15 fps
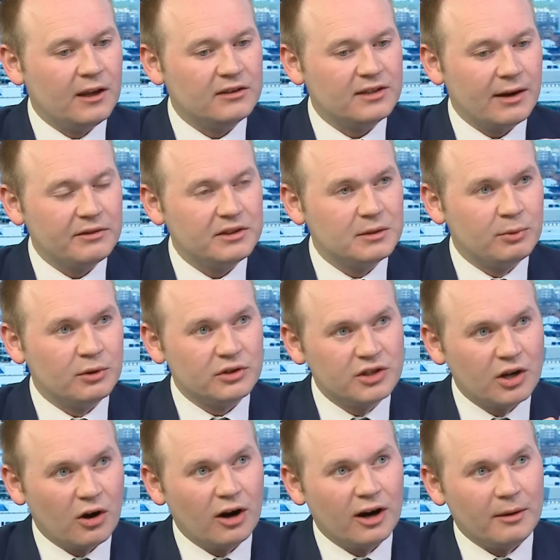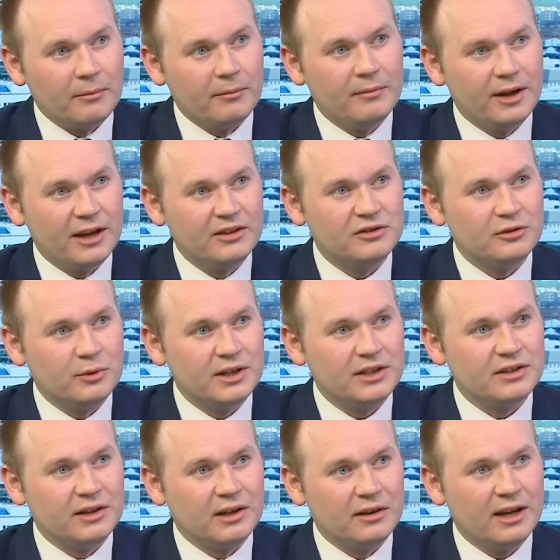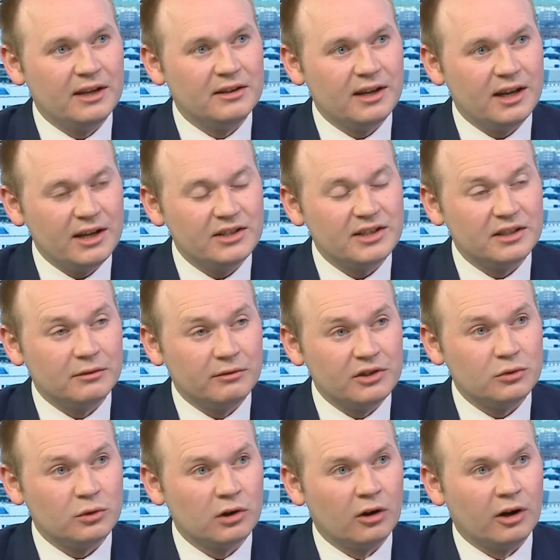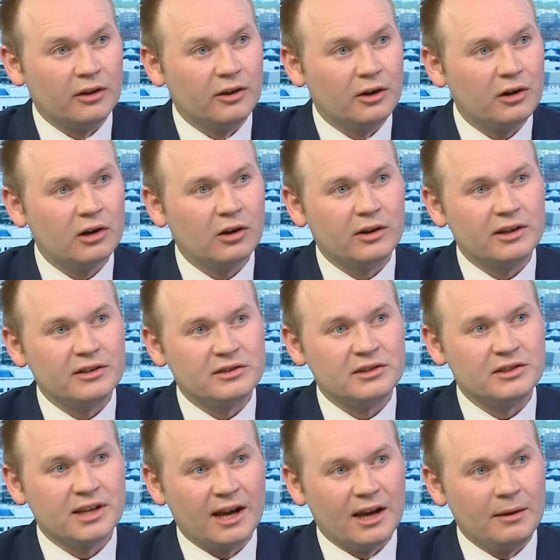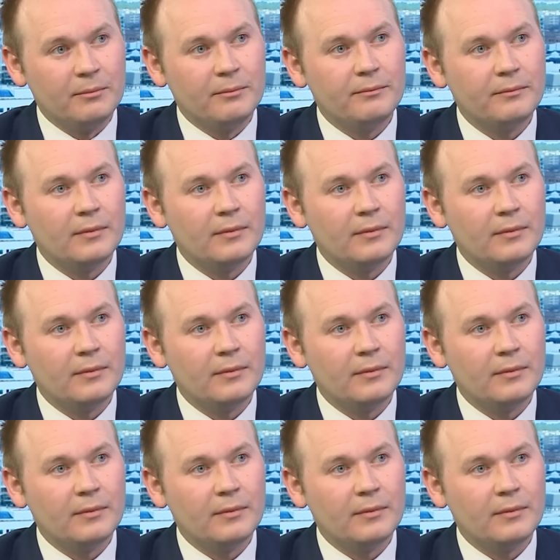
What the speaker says: having to put time into each individual client. No client is the same.